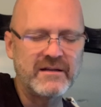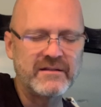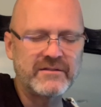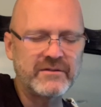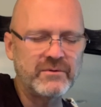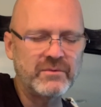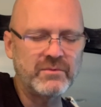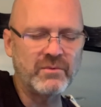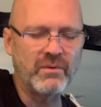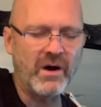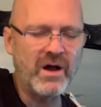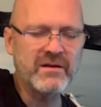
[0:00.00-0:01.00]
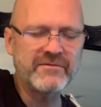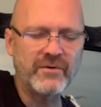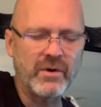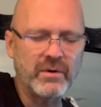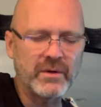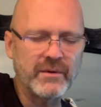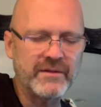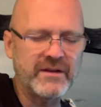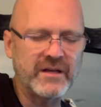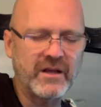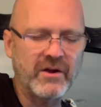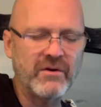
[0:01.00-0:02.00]
to walk forward with
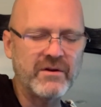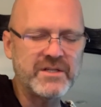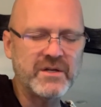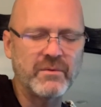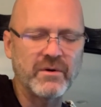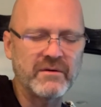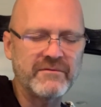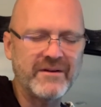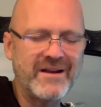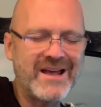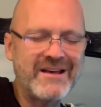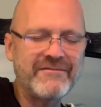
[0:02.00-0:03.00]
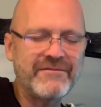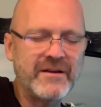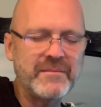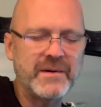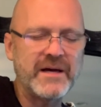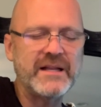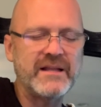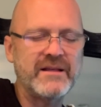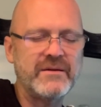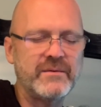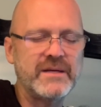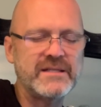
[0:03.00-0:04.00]
an encouraging word for everybody
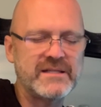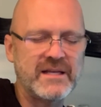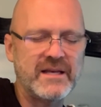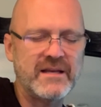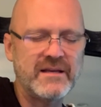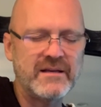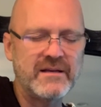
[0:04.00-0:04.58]
that we see.